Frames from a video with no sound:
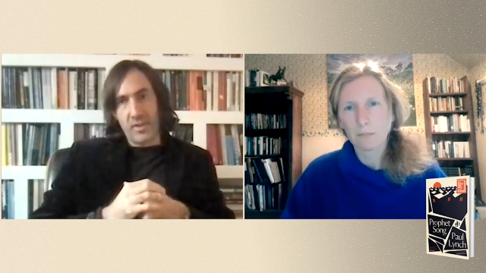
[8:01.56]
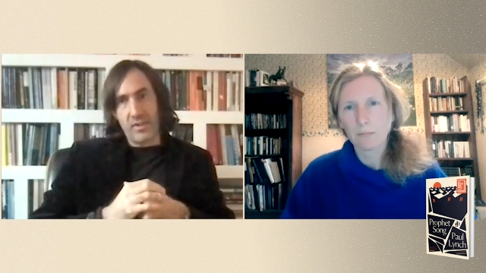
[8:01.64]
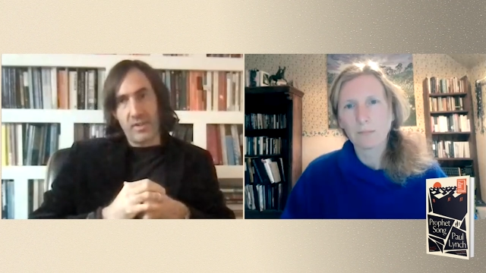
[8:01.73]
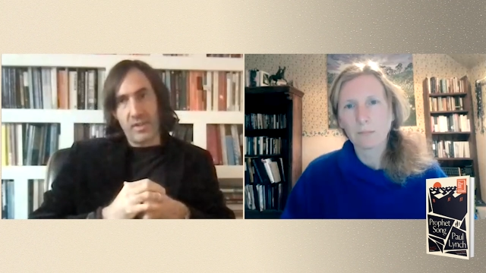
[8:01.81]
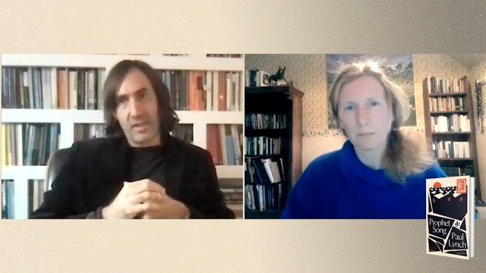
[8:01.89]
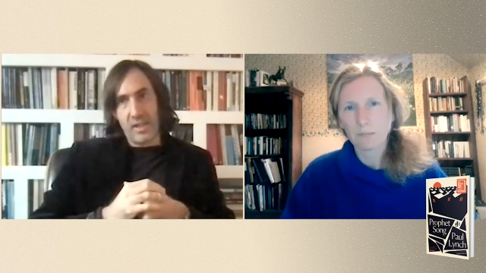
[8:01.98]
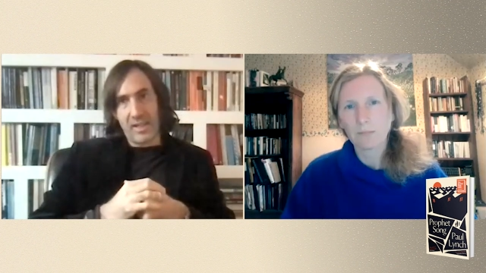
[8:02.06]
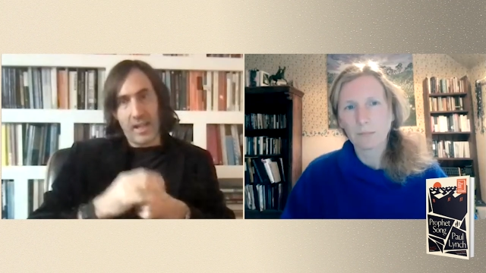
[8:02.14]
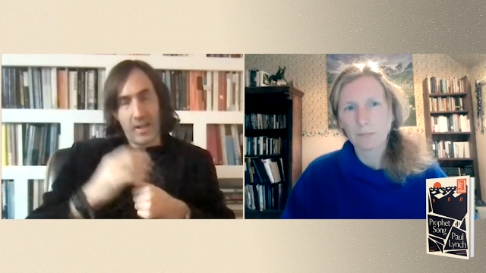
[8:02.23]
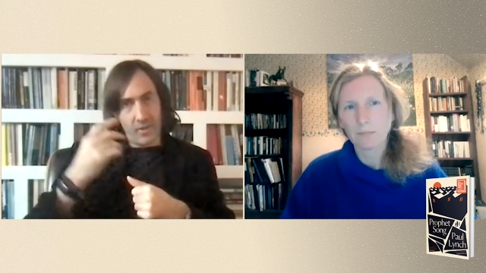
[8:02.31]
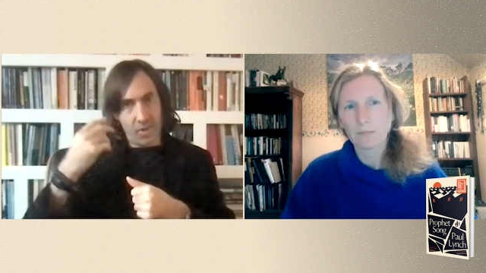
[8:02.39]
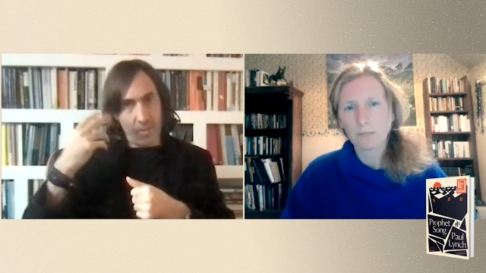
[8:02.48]
Speaker 1: It it it,
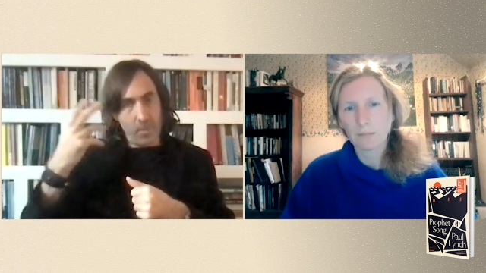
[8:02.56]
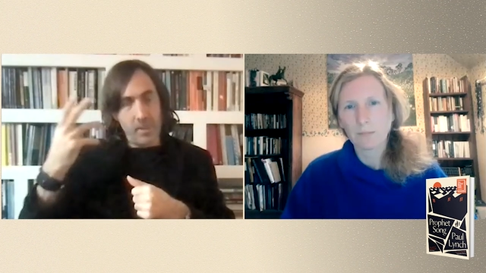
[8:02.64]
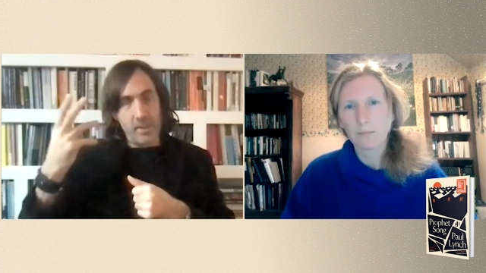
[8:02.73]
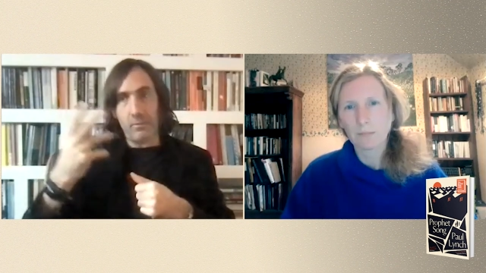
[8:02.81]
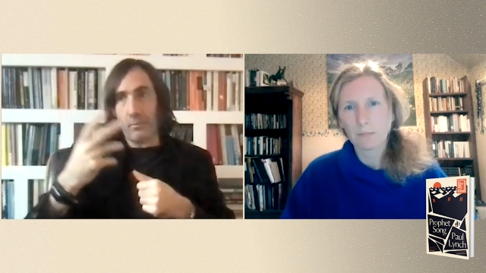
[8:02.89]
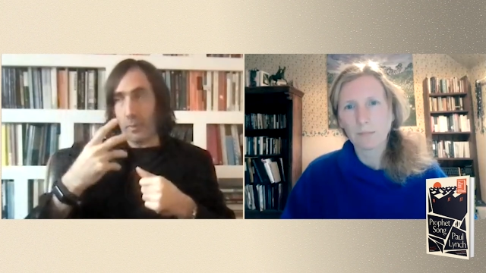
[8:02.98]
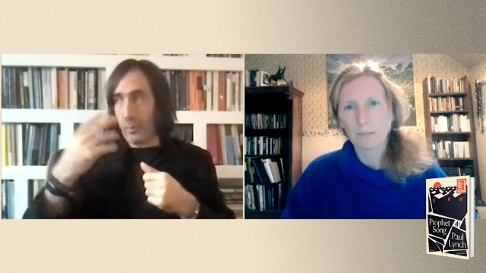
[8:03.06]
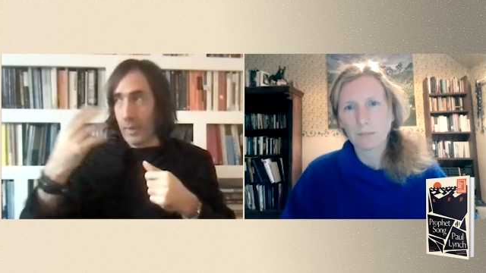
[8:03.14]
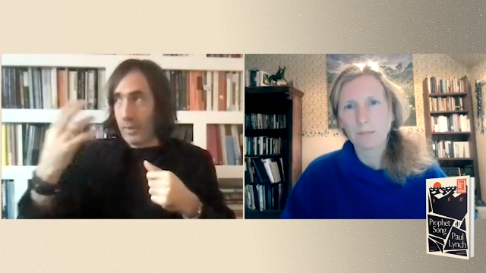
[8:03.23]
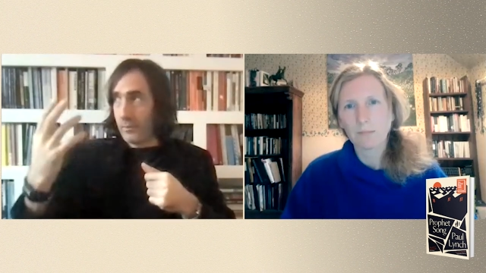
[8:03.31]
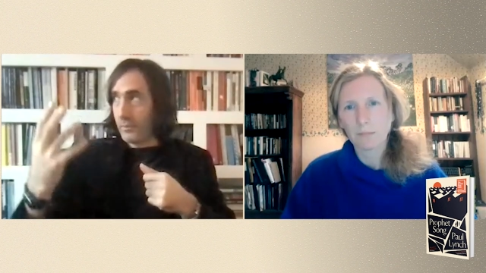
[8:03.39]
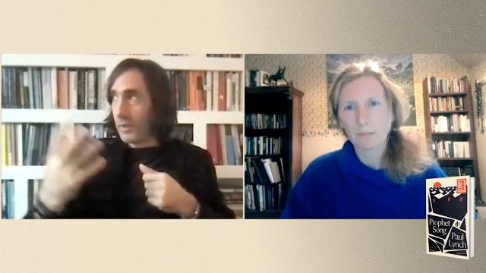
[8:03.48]
cannot speak
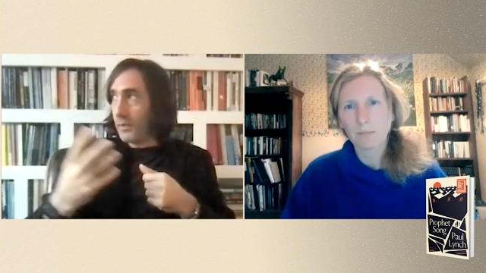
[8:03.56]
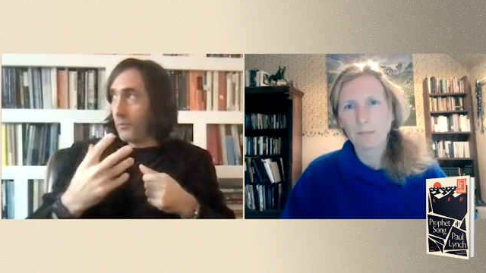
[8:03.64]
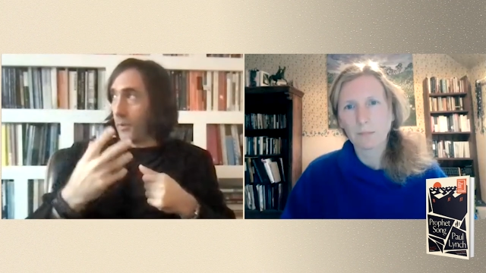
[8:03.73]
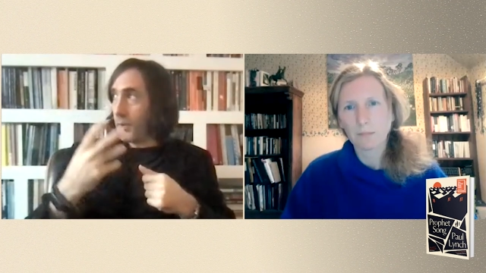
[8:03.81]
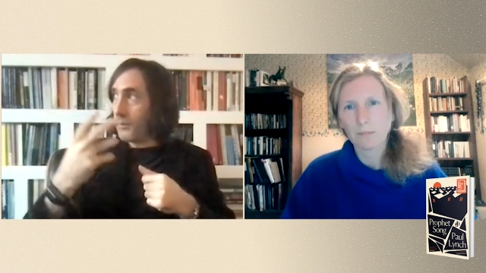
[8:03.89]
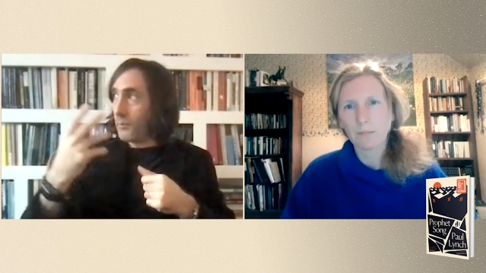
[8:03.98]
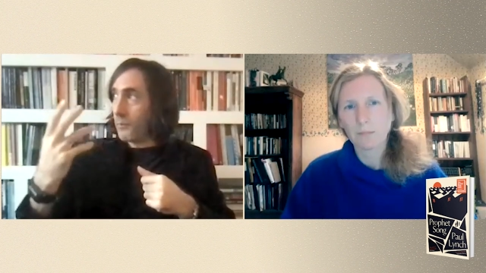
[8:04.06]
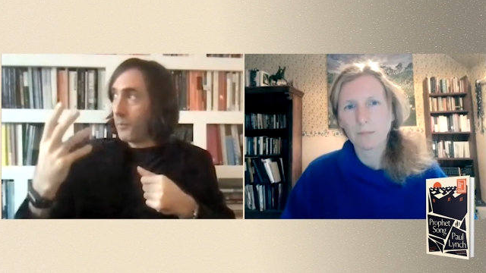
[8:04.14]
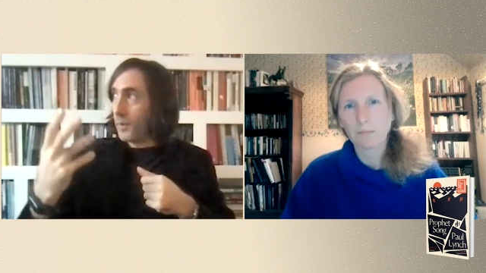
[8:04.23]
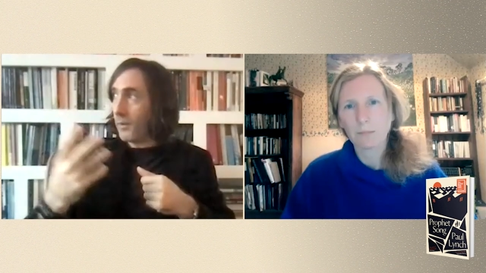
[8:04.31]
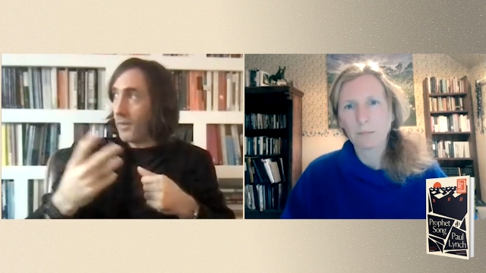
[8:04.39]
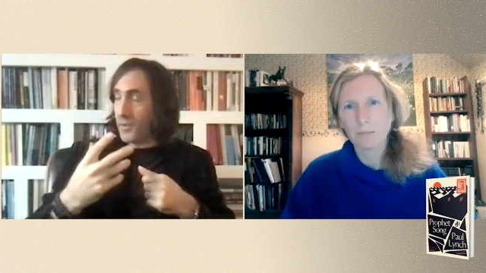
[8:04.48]
when when when when
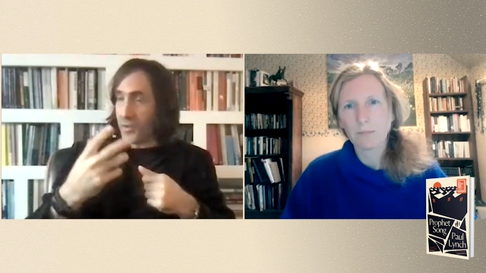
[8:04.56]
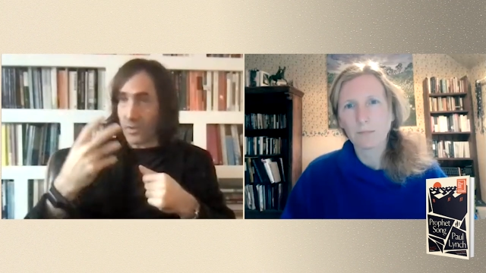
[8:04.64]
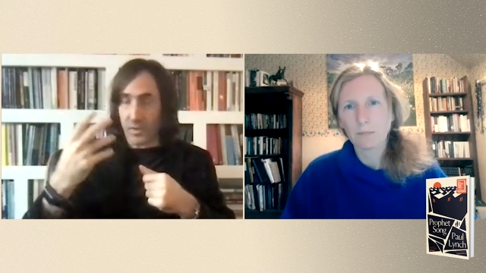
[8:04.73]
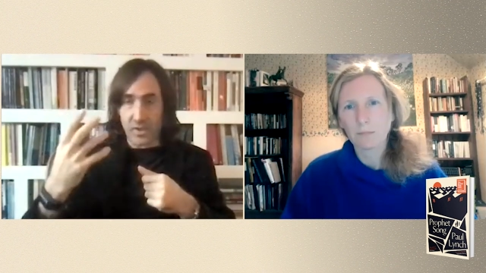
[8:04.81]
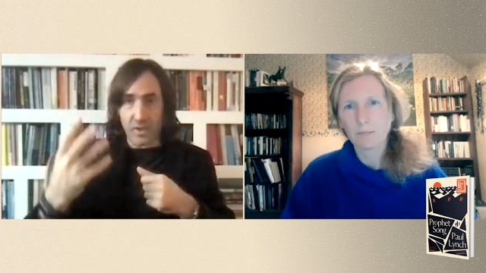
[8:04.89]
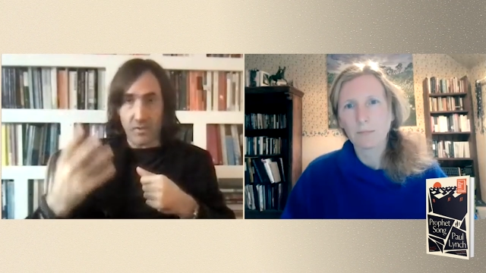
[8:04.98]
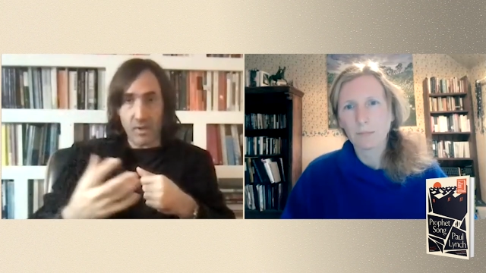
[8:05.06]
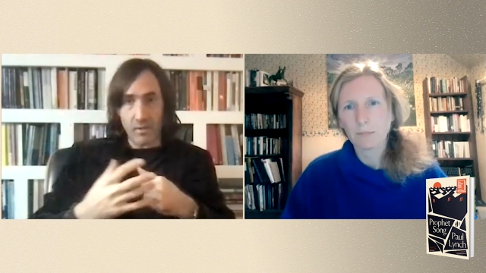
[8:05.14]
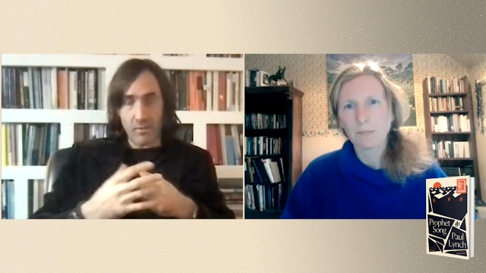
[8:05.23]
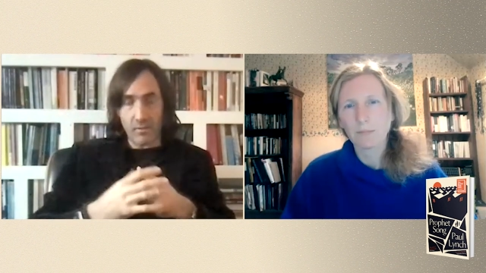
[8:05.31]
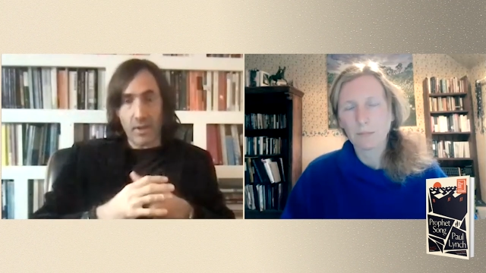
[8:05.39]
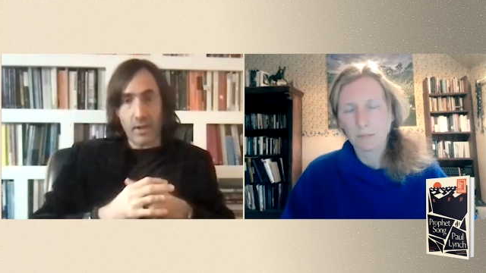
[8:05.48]
we're in the sort of tyranny
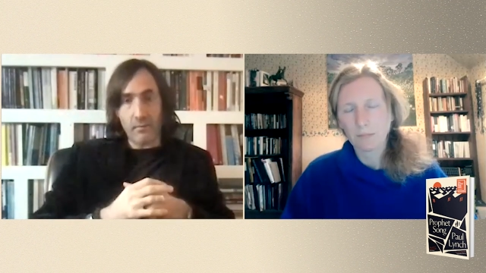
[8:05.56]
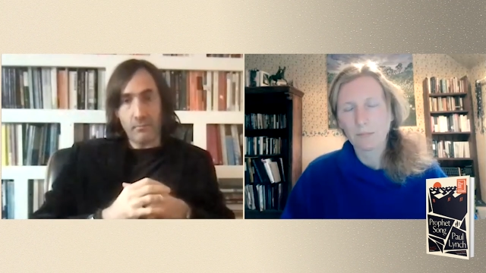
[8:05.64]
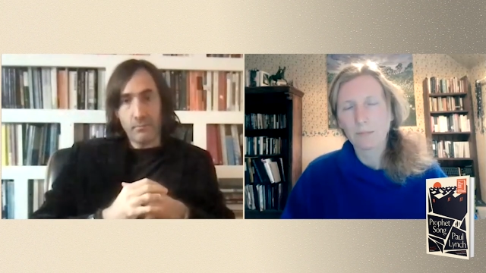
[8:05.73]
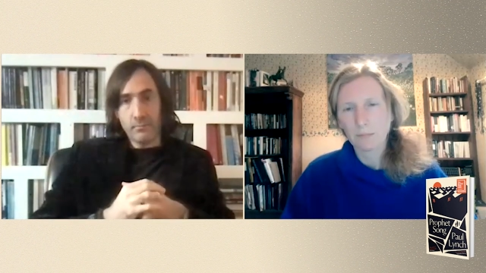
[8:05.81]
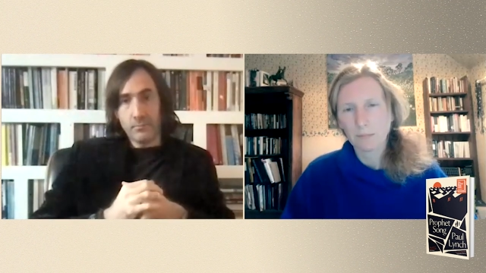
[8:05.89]
of the now.